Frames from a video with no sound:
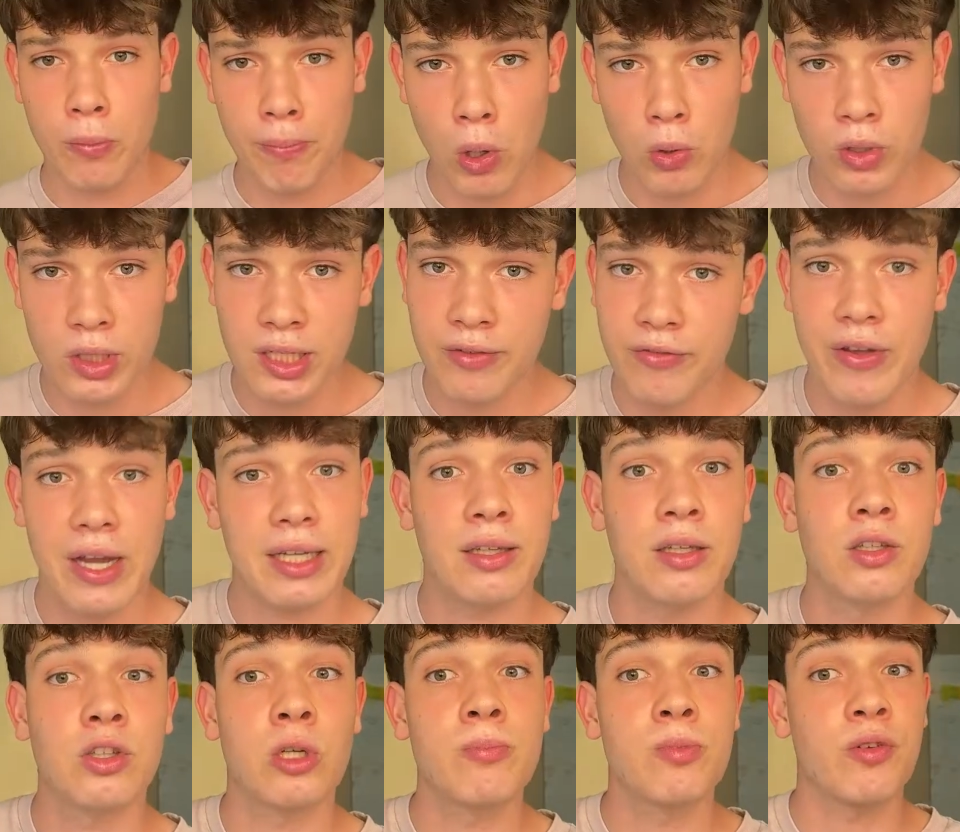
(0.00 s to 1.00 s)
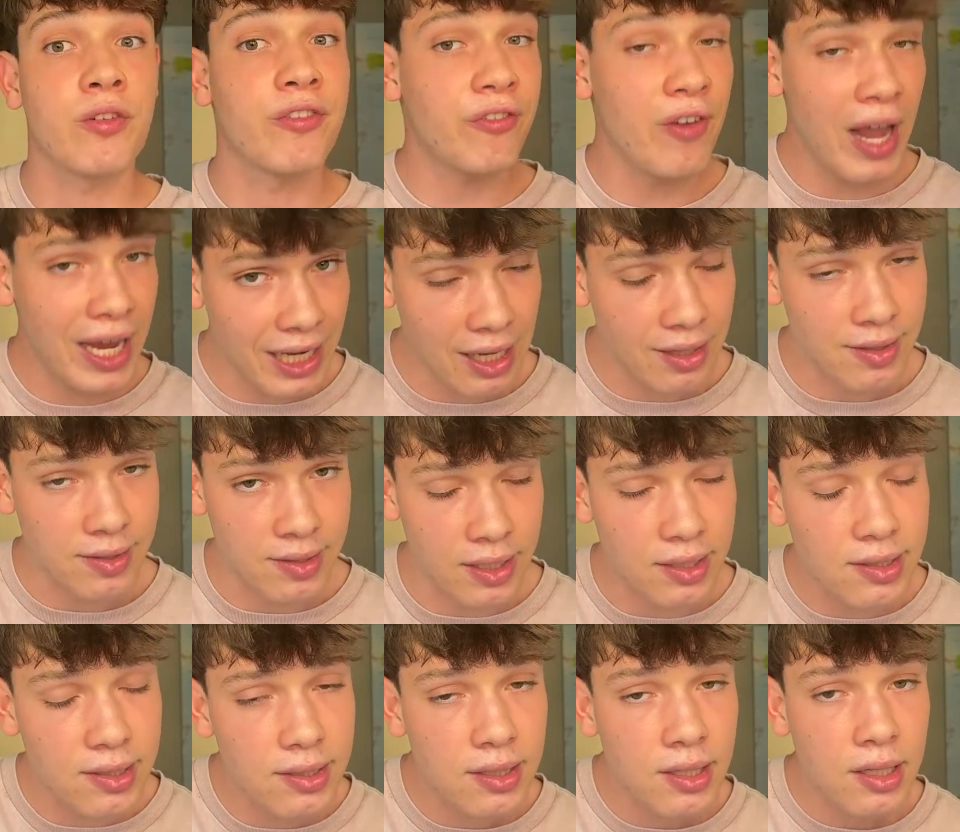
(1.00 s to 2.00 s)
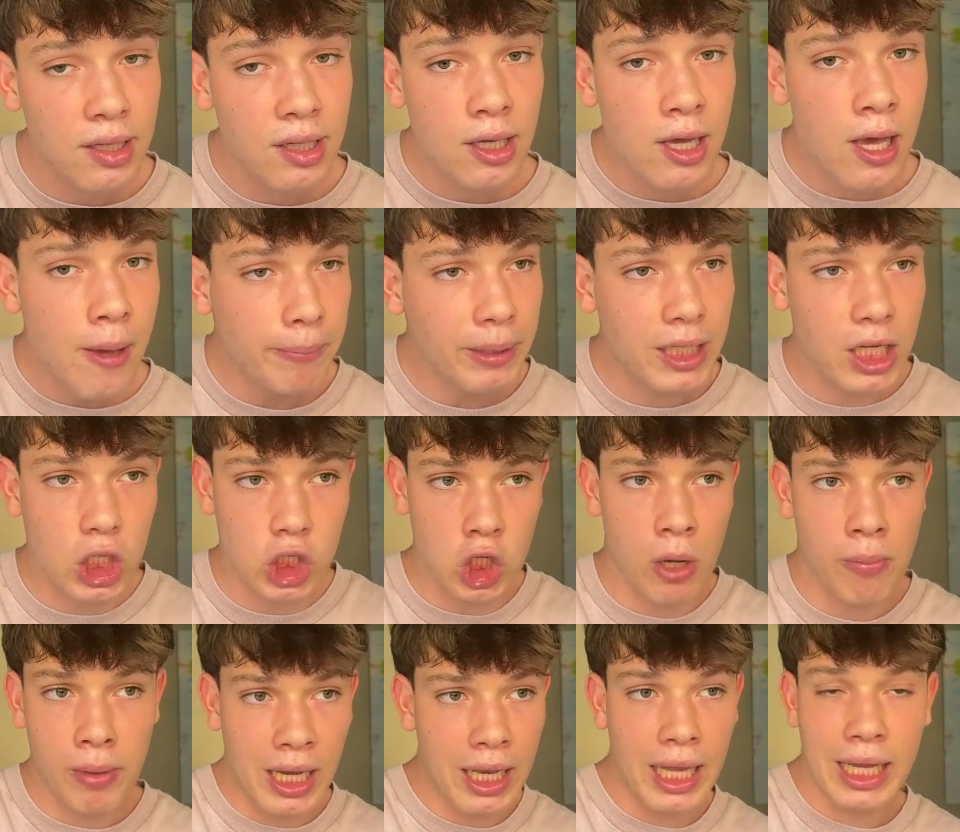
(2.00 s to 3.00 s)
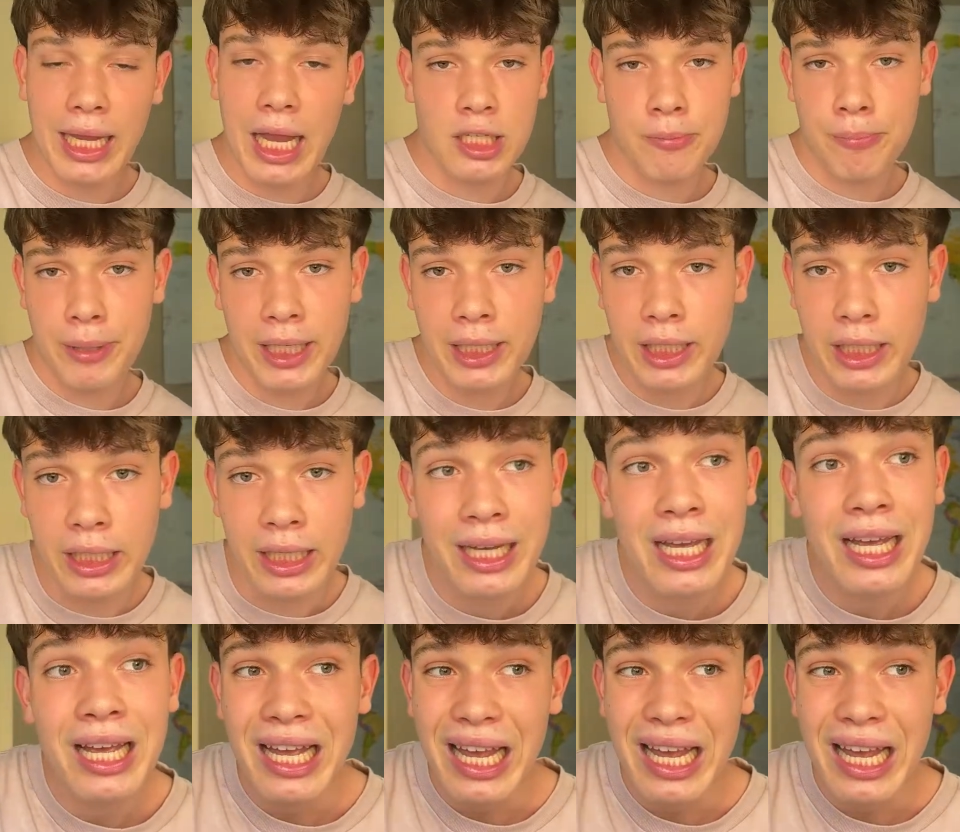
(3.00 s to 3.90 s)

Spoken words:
a bonus effect in terms of finances, because somebody like Gasperini